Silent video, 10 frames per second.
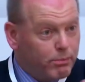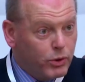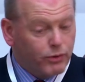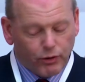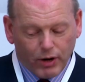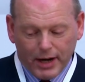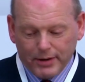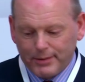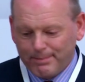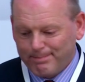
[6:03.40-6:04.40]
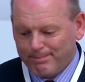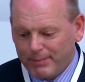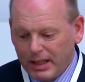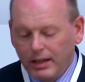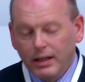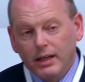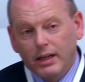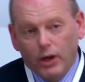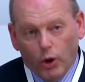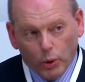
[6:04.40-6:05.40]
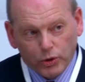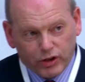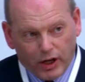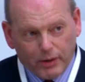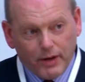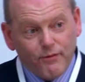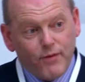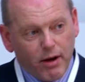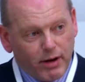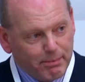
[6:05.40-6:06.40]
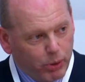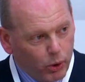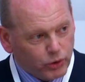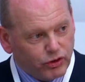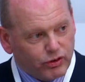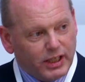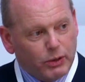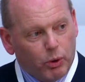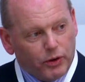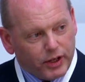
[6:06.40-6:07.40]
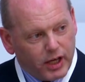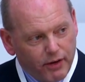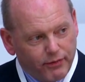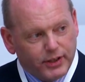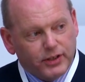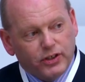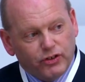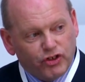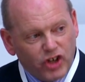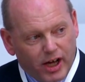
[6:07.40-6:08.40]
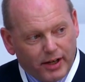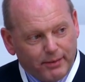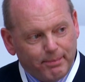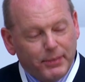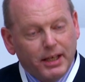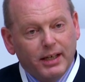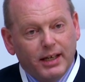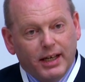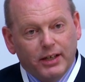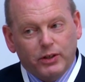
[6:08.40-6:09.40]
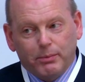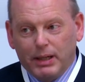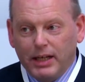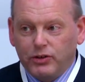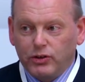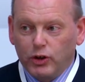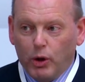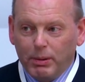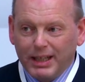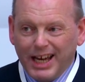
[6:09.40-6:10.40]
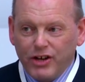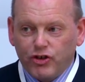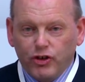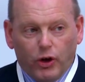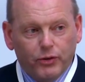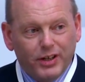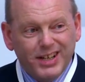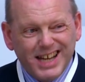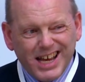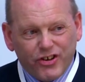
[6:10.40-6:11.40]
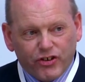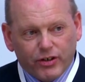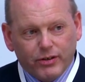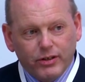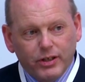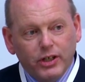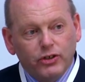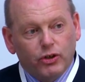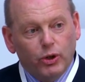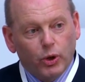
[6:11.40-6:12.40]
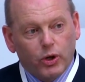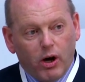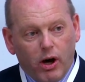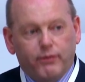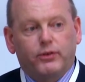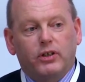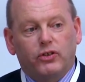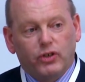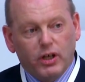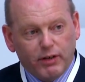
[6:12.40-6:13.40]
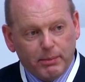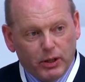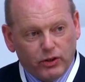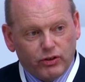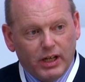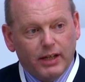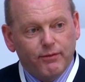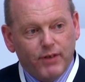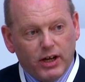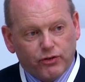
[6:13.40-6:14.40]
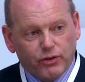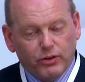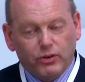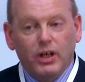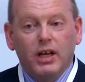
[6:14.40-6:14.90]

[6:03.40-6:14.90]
move around. Also, and very importantly, what the Covenant has done is it places an obligation on the nation to look after serving personnel and veterans